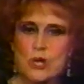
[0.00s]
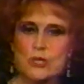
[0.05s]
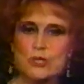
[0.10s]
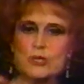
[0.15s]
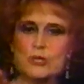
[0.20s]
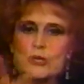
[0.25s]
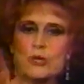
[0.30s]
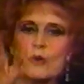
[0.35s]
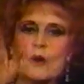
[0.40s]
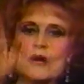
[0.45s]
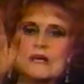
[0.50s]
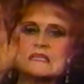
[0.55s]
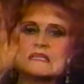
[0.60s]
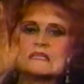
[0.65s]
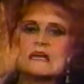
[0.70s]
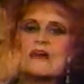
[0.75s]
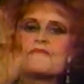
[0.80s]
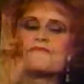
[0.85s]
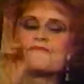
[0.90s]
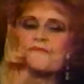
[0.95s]
You are
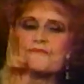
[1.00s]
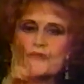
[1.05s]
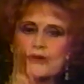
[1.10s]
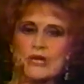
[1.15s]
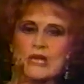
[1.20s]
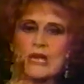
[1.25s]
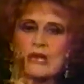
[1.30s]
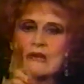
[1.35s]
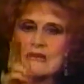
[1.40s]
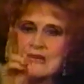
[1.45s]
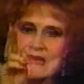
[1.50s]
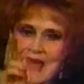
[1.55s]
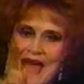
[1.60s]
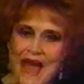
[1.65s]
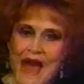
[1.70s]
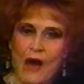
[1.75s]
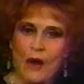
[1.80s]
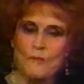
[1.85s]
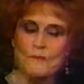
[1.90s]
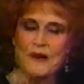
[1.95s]
set free
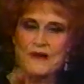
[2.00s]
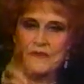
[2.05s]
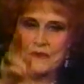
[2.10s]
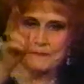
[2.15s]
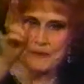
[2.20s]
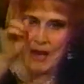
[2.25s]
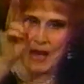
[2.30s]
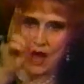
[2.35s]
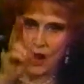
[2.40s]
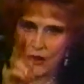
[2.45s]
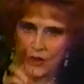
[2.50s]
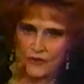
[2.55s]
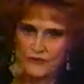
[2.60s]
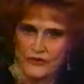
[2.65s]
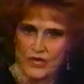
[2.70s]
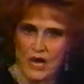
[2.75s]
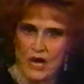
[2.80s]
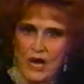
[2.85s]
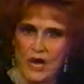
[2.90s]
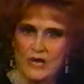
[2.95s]
now by the power
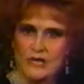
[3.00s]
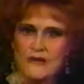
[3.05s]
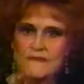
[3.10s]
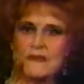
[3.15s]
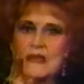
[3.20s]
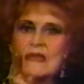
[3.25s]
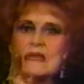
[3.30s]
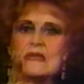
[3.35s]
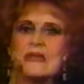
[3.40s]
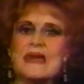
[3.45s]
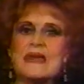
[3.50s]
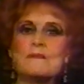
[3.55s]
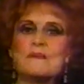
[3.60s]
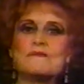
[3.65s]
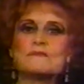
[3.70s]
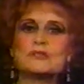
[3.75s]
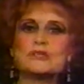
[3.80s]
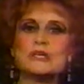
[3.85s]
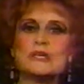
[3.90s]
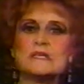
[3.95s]
of God in the name
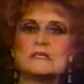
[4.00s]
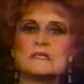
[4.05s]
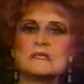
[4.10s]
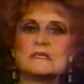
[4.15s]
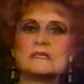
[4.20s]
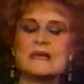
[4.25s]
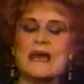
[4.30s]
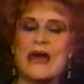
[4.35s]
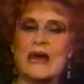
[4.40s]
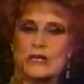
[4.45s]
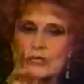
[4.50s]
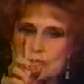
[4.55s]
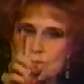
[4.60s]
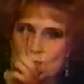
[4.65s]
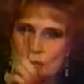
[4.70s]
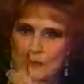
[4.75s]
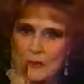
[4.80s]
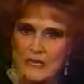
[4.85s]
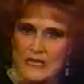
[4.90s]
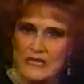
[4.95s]
of Jesus as
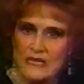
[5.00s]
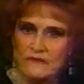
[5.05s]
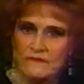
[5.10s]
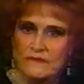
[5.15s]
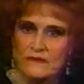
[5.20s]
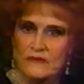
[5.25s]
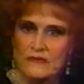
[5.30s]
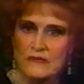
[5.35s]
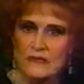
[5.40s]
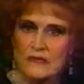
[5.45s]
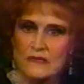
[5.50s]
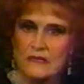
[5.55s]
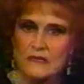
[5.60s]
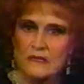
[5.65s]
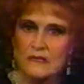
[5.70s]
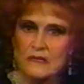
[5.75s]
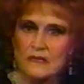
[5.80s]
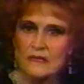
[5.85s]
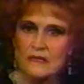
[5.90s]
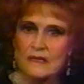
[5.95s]
you believe.
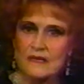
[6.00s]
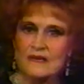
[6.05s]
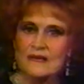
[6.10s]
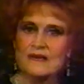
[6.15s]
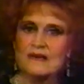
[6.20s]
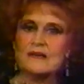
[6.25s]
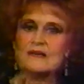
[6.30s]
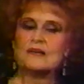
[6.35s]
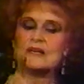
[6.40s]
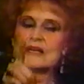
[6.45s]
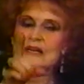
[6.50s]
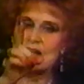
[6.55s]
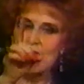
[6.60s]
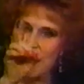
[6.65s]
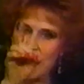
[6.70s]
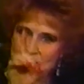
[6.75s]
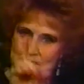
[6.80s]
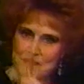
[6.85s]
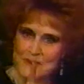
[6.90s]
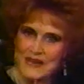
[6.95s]

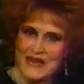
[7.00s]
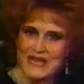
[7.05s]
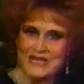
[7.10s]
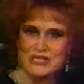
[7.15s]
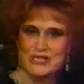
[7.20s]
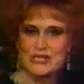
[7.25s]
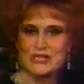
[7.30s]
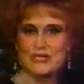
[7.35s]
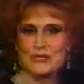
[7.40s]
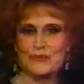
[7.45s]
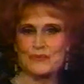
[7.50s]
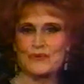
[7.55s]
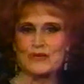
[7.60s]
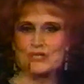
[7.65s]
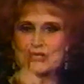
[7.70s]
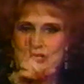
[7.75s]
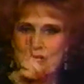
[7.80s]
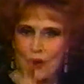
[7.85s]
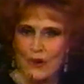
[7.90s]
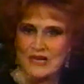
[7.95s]
God bless you.
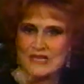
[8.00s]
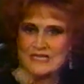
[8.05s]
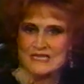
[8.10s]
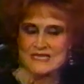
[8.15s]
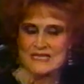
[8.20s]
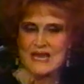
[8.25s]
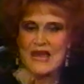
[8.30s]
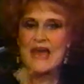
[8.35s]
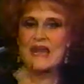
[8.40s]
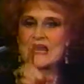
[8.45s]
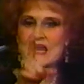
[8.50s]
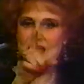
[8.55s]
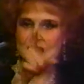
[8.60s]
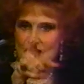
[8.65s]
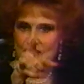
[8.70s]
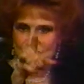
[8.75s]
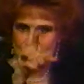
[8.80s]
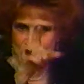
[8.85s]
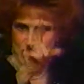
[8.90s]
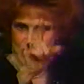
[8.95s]
Rejoice and love